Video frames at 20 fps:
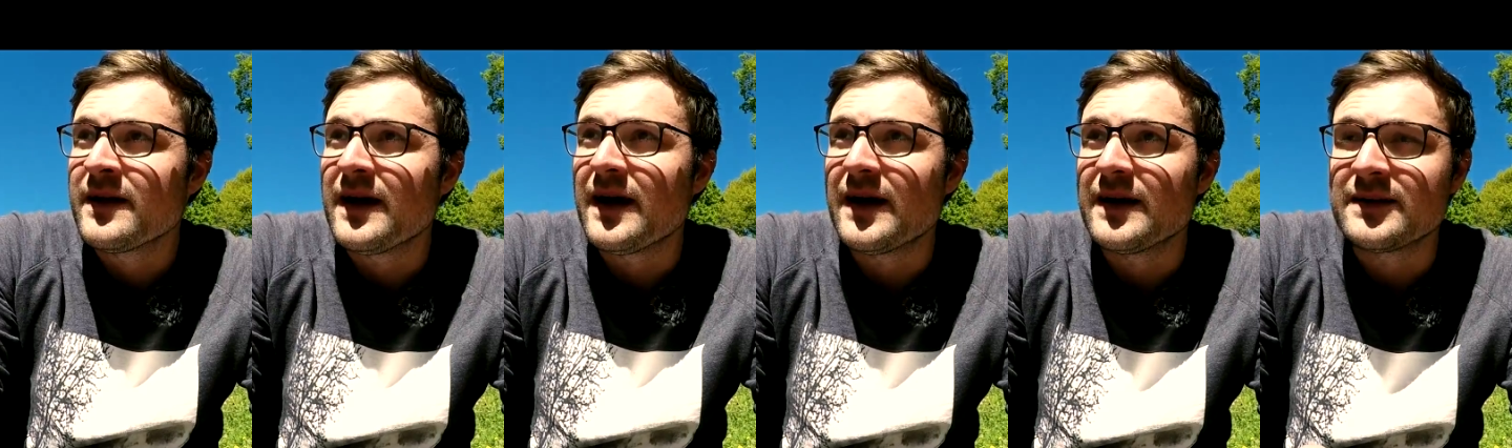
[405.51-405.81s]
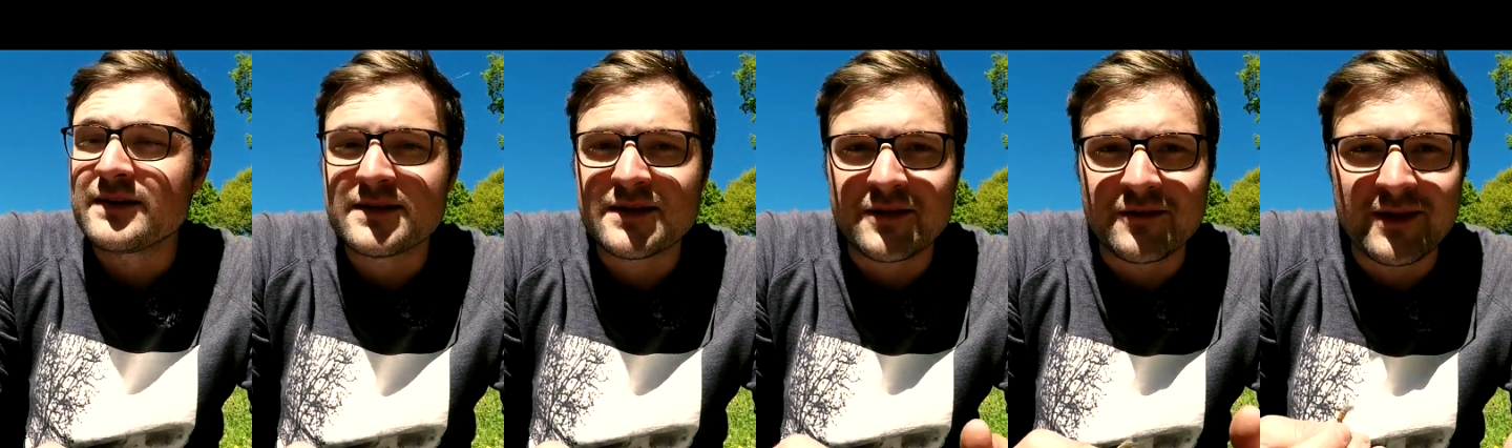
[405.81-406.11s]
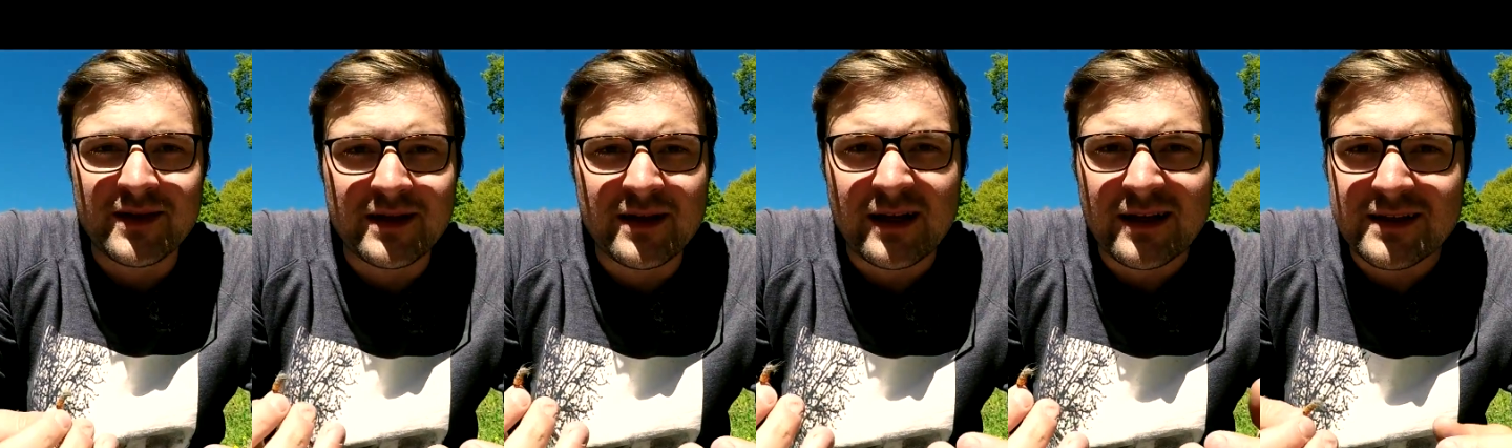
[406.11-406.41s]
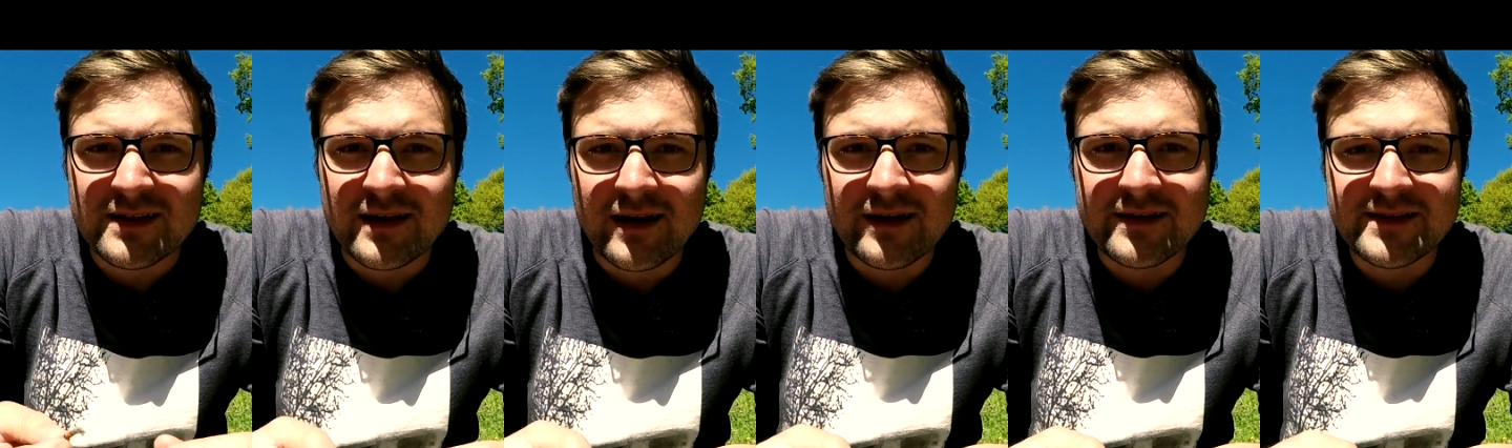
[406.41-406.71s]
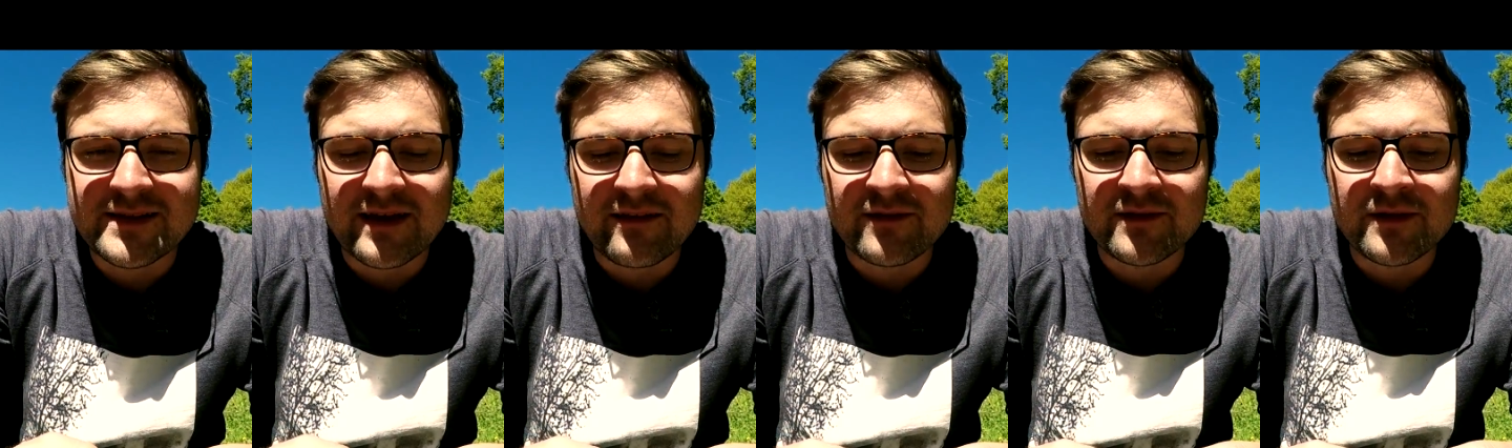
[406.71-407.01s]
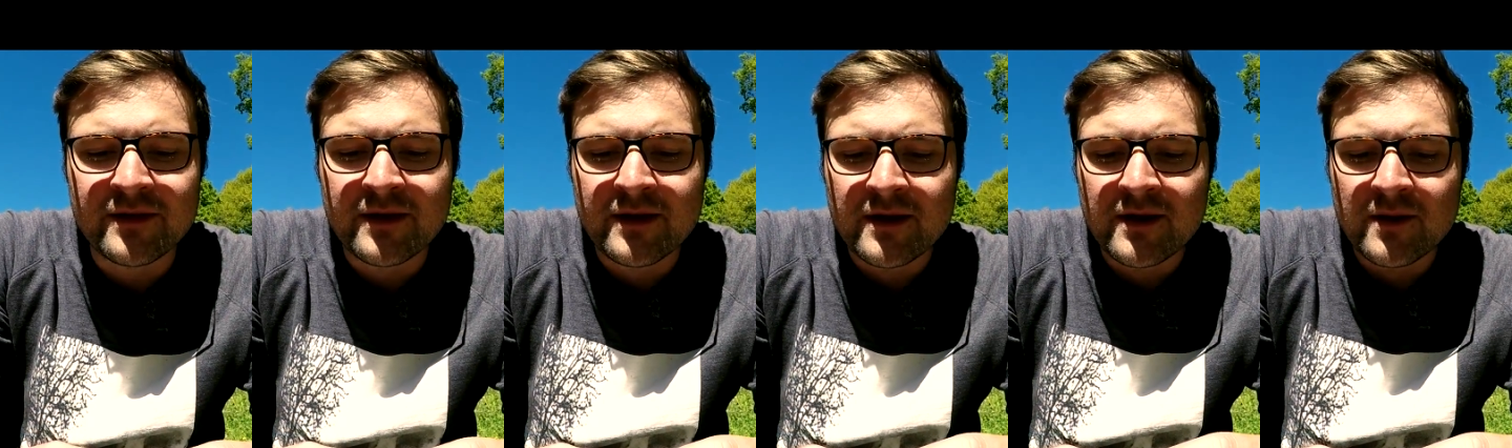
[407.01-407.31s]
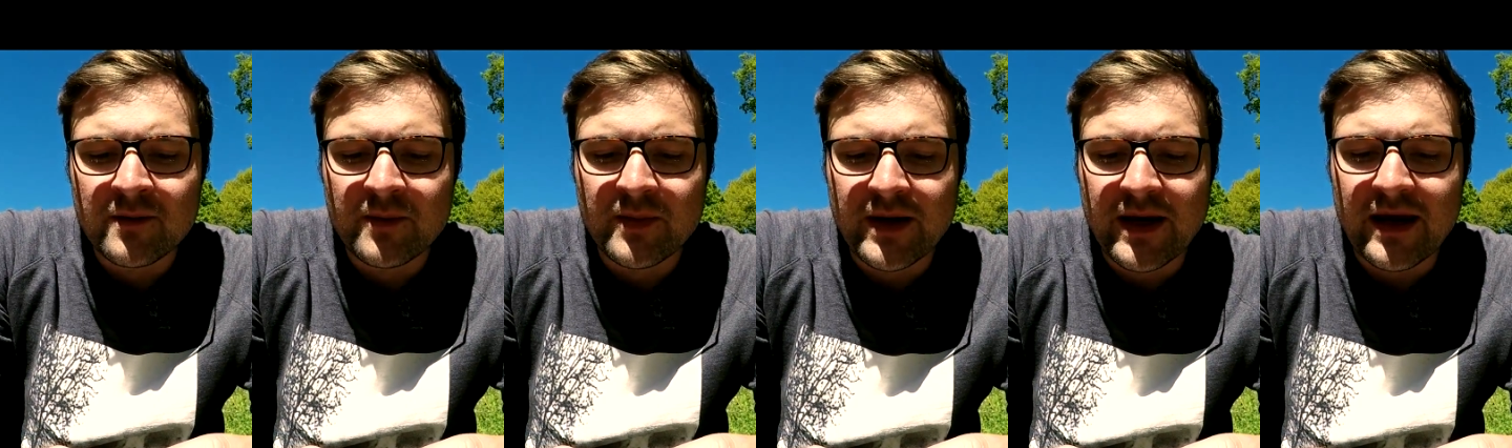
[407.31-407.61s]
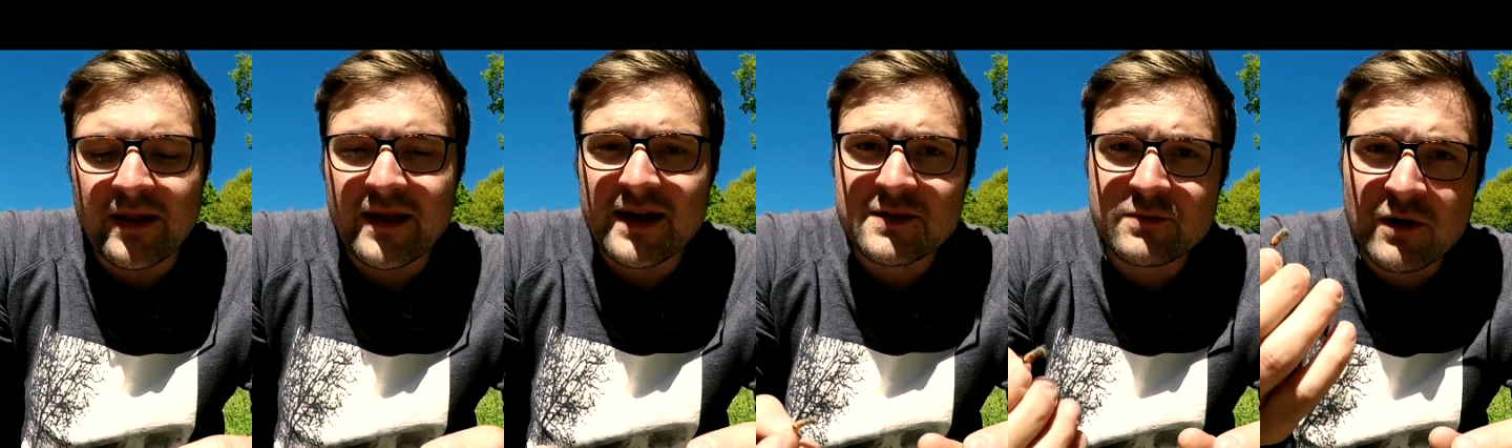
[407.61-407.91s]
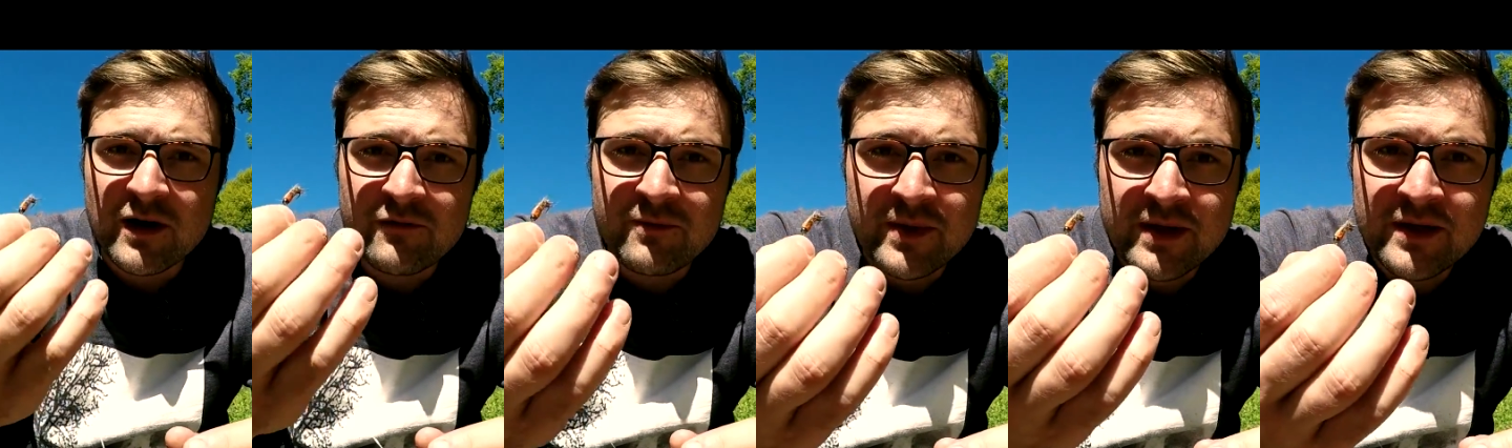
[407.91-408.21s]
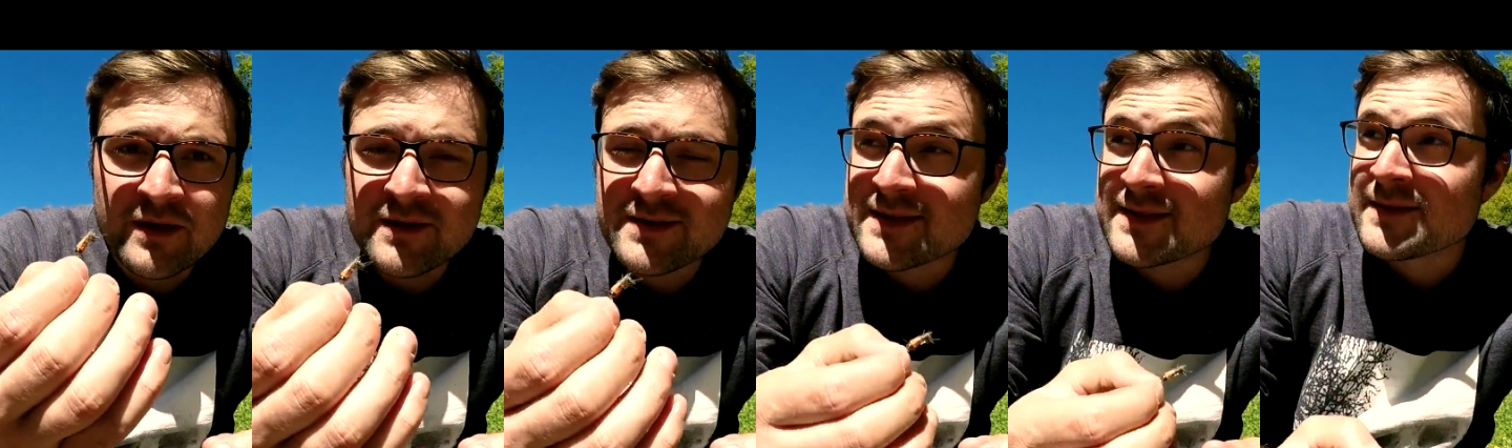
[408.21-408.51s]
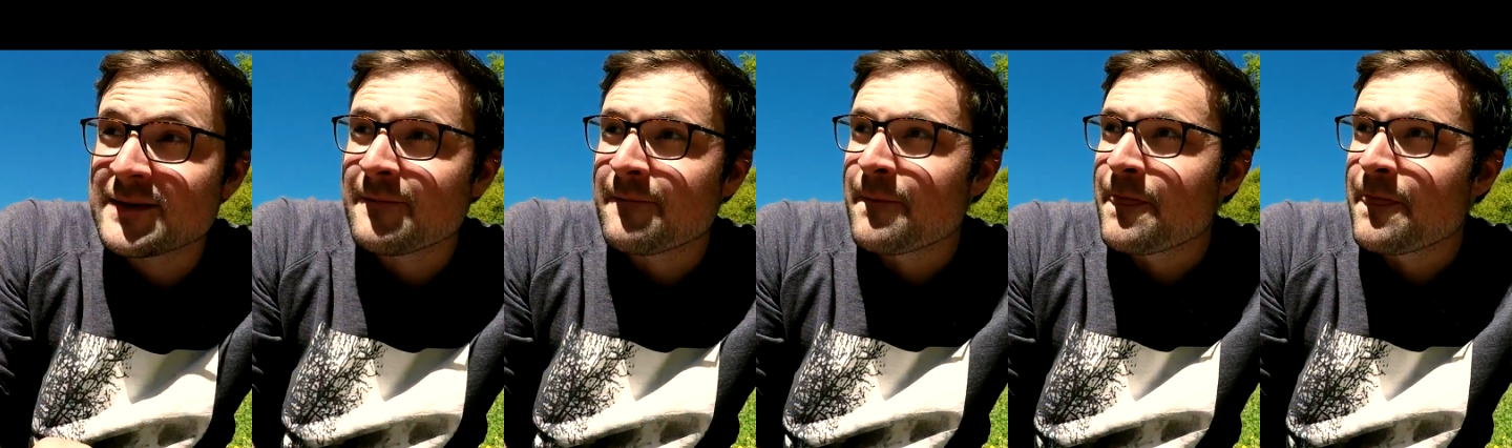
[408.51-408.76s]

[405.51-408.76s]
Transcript: and you need like a die 7. But yeah, that's what I've been using.